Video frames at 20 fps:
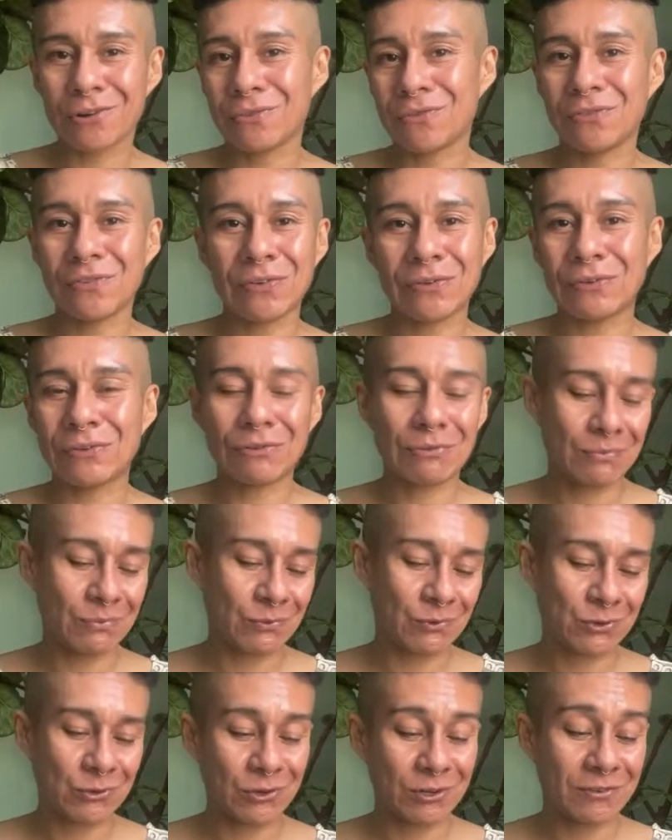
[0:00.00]
film
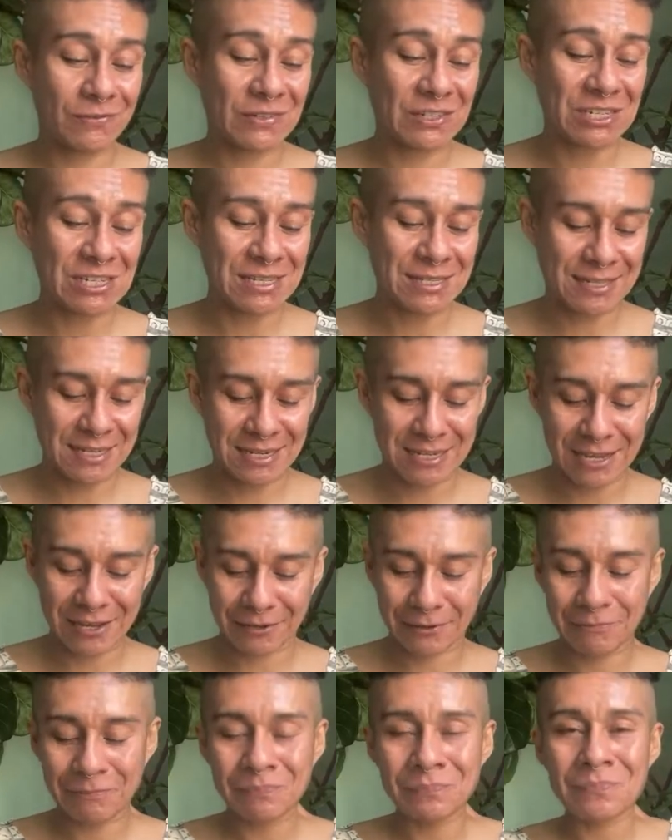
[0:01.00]
sort of cheesy deck.
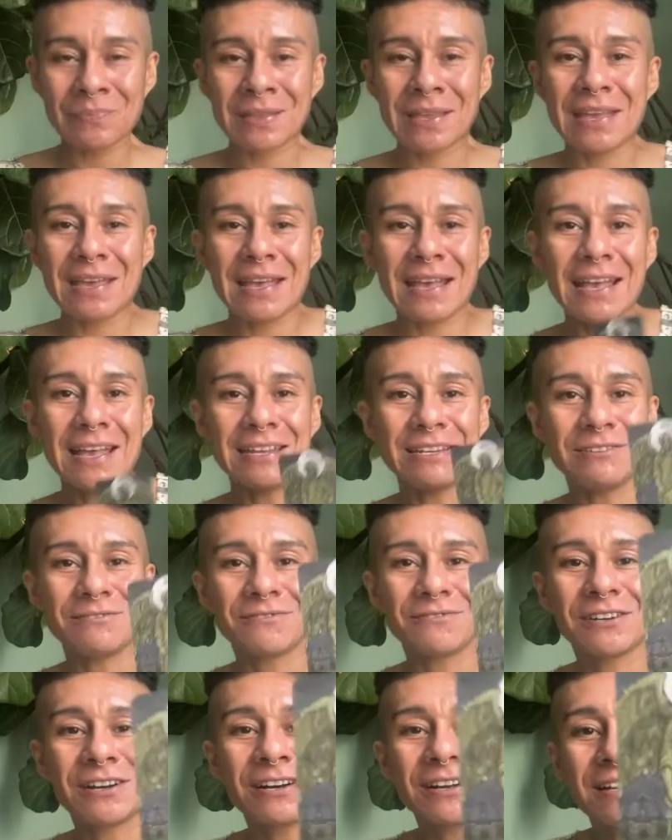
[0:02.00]
And you've
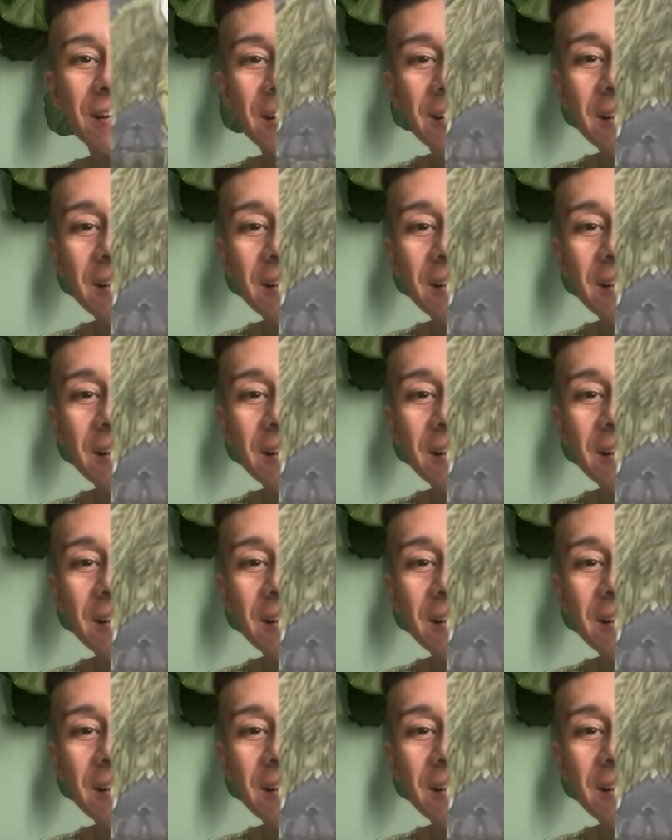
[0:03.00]
got